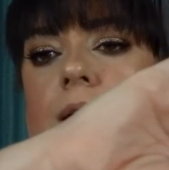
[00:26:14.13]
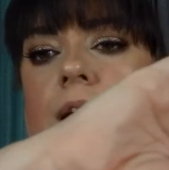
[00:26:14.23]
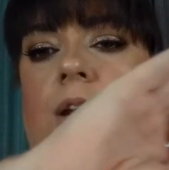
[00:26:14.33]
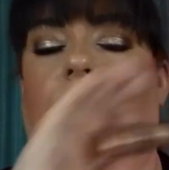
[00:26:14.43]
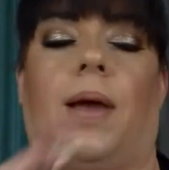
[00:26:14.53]

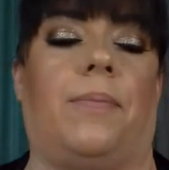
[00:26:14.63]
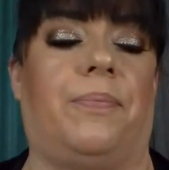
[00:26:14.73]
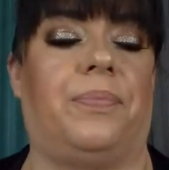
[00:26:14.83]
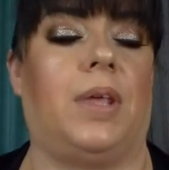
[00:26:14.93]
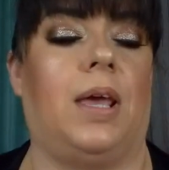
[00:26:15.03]
Anyway,
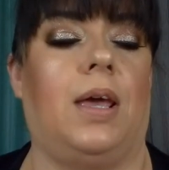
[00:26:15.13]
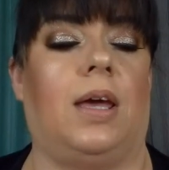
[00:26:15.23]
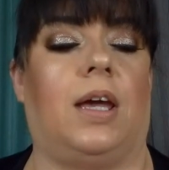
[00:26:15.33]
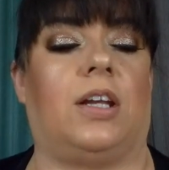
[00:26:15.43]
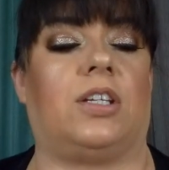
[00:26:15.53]

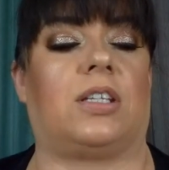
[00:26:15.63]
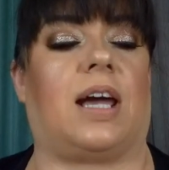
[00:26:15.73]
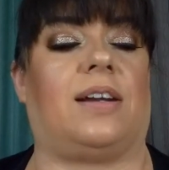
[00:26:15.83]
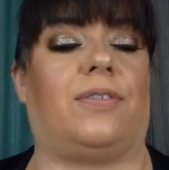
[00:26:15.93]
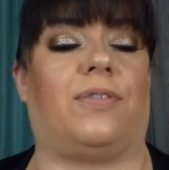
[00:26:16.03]
it's just
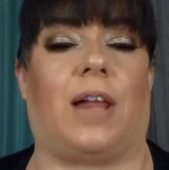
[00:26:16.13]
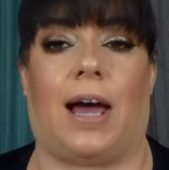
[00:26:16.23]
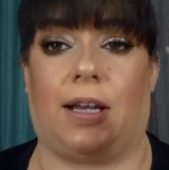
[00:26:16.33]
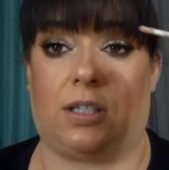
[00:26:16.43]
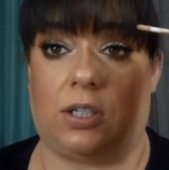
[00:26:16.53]
kind of
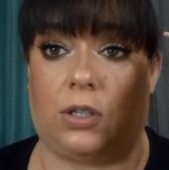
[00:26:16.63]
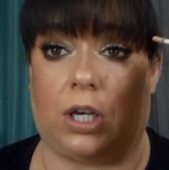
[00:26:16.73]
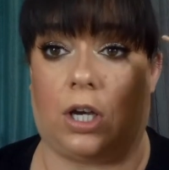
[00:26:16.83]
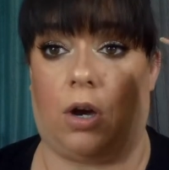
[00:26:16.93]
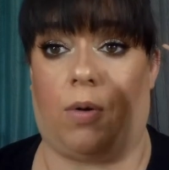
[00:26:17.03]
flat so you
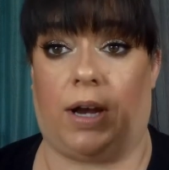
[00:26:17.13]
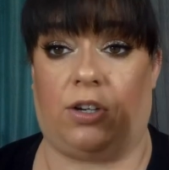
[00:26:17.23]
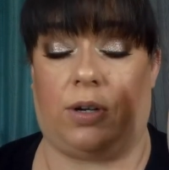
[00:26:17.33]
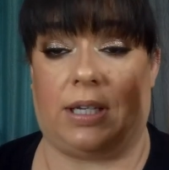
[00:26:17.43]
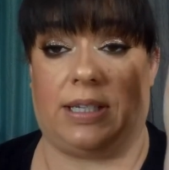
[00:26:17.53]
can go and
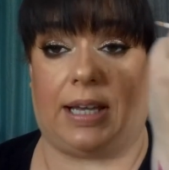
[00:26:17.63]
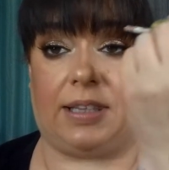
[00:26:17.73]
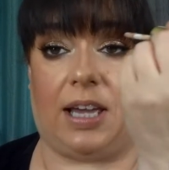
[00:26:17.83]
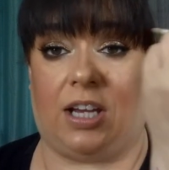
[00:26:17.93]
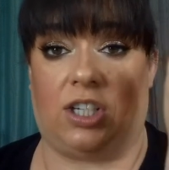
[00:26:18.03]
you can take
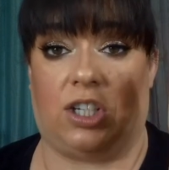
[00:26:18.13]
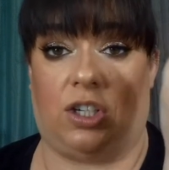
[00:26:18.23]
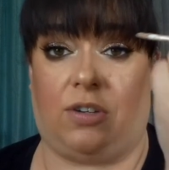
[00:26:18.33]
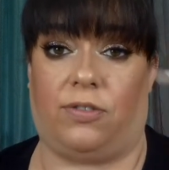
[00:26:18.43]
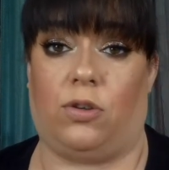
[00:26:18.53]
the edge and
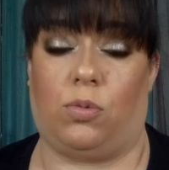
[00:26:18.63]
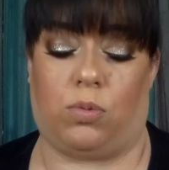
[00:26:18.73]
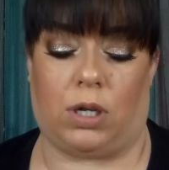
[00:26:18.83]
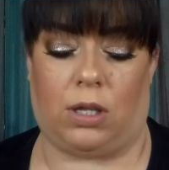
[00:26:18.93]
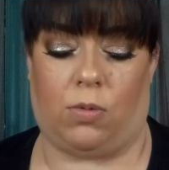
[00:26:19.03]
if you
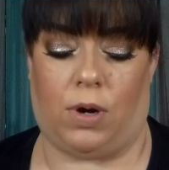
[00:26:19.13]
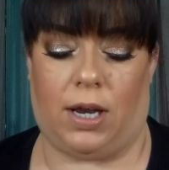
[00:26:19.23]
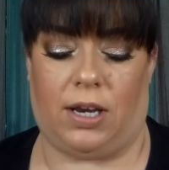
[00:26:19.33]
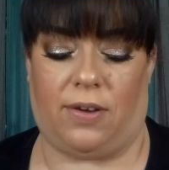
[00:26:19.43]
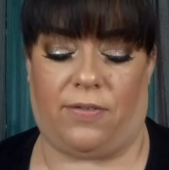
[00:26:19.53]
really
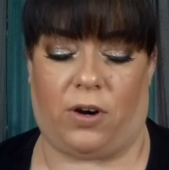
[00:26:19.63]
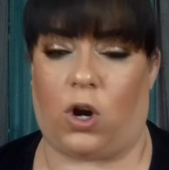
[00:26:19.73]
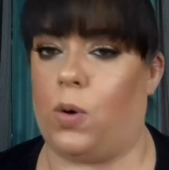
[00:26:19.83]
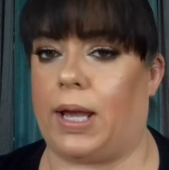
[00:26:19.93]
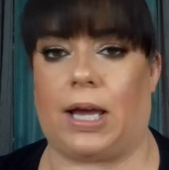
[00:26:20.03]
want for a
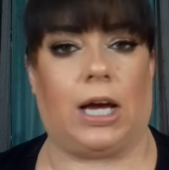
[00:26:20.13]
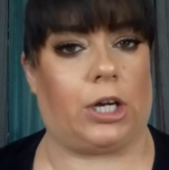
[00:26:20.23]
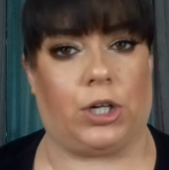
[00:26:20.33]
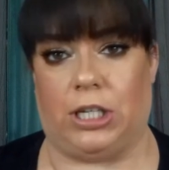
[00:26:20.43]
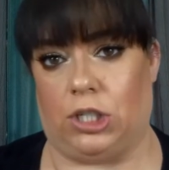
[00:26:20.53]
quick cut
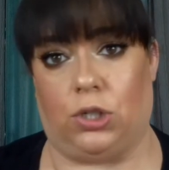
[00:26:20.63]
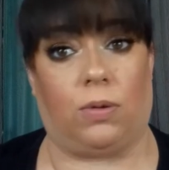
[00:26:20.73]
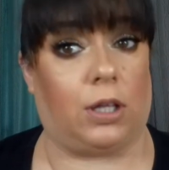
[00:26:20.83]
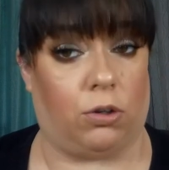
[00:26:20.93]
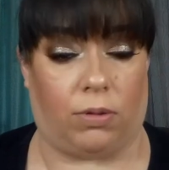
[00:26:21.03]
crease, you
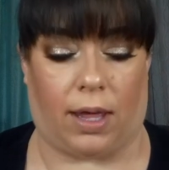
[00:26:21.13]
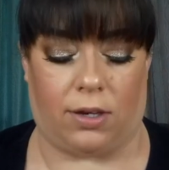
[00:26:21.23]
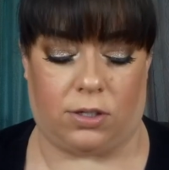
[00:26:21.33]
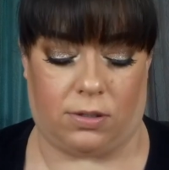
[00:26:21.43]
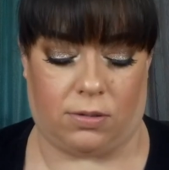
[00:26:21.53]
can do
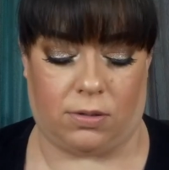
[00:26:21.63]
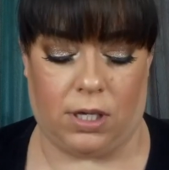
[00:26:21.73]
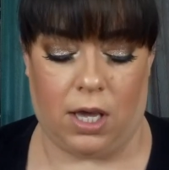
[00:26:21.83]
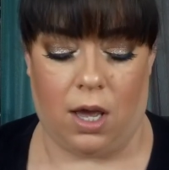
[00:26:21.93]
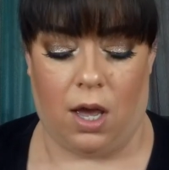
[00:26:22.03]
that too.
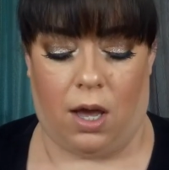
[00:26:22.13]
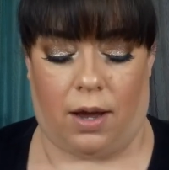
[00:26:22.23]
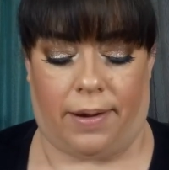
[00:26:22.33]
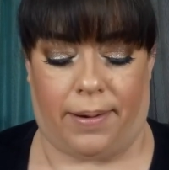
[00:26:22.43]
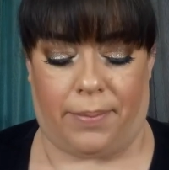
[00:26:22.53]

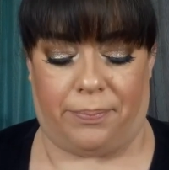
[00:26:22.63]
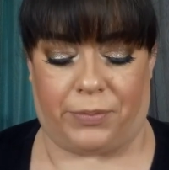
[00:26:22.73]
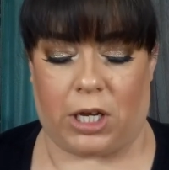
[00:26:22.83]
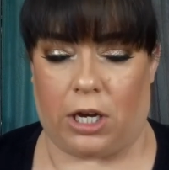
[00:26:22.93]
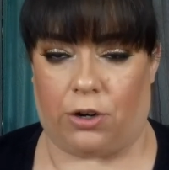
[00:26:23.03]

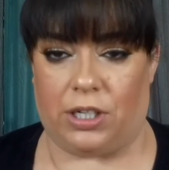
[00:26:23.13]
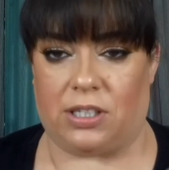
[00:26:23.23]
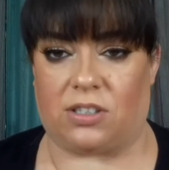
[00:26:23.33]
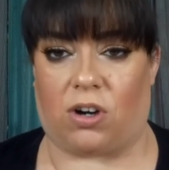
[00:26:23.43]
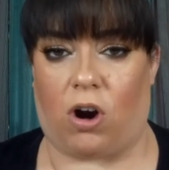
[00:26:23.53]
Cut
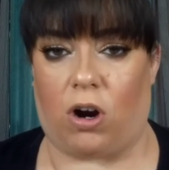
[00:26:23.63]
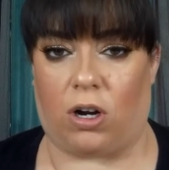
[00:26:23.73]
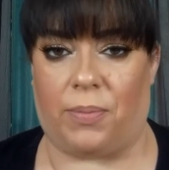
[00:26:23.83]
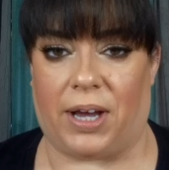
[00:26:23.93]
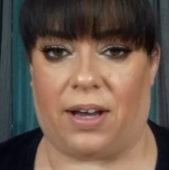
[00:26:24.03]
creases are hard
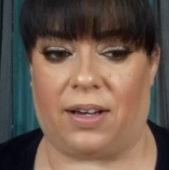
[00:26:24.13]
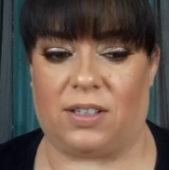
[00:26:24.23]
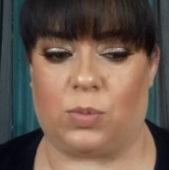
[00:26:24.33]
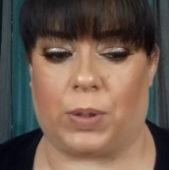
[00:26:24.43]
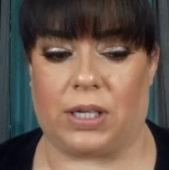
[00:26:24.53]
on my
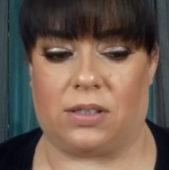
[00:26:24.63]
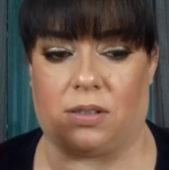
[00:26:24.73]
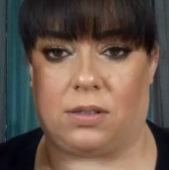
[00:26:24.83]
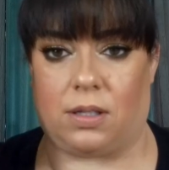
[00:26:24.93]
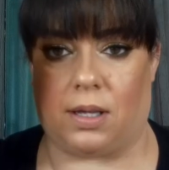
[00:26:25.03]
eyes because
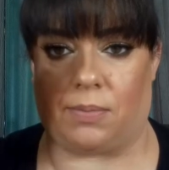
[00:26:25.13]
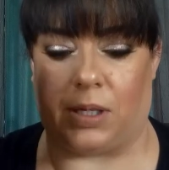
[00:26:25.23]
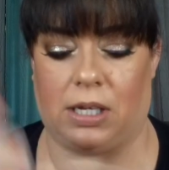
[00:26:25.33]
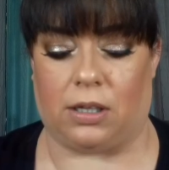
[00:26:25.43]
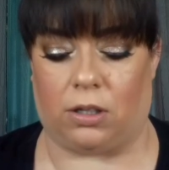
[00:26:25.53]
I'm
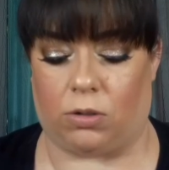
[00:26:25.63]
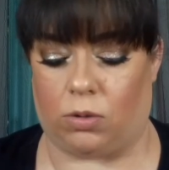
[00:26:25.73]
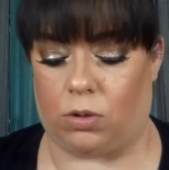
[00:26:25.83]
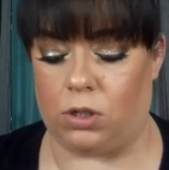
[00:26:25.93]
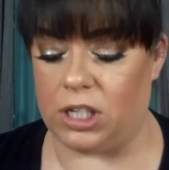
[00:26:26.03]
getting a
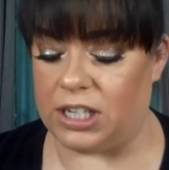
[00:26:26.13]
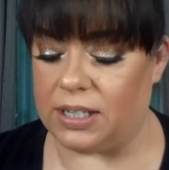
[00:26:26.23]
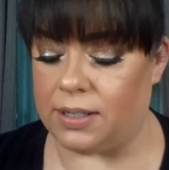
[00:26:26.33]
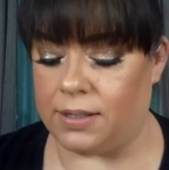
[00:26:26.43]
little hooded,